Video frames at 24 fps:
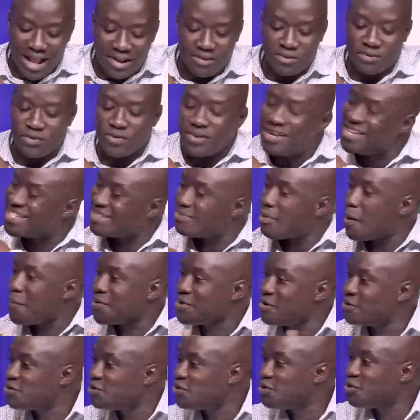act to some of
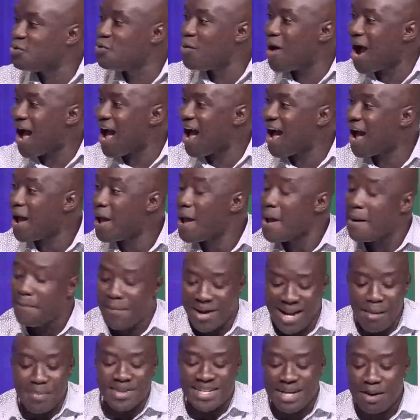us to go but
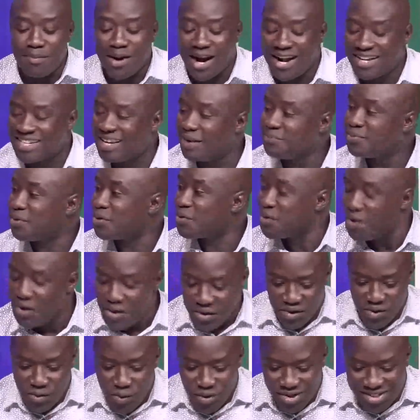let me tell you an example.
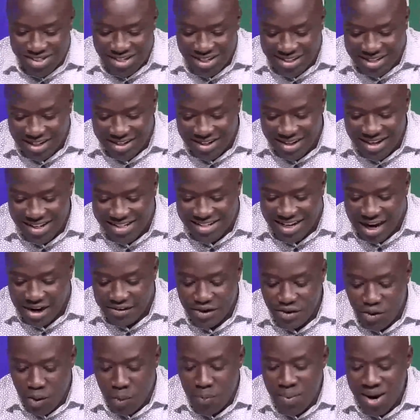You will sit in this
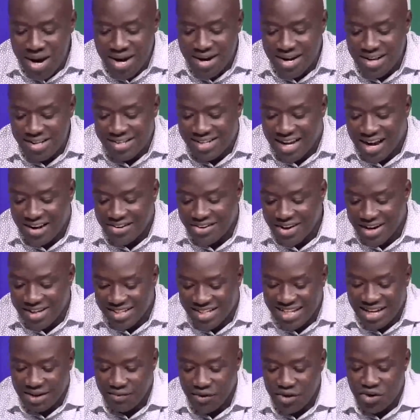country, you will be in this country and
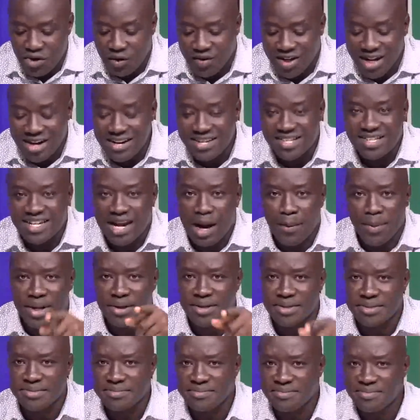see the victory of the NDC coming,
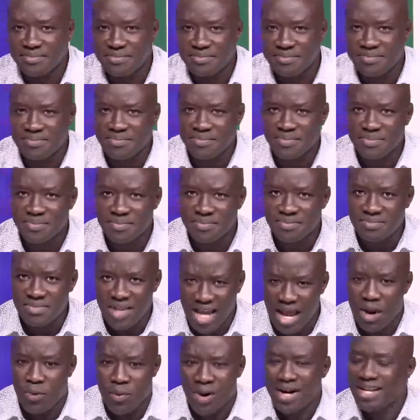
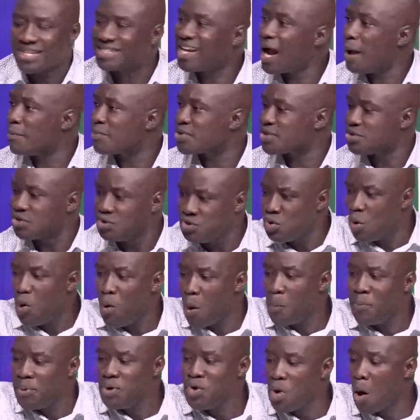and when it comes you
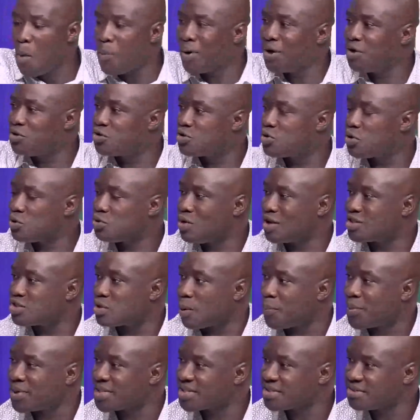will be nobody to
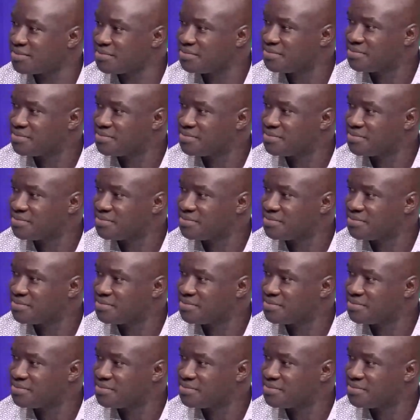stop it.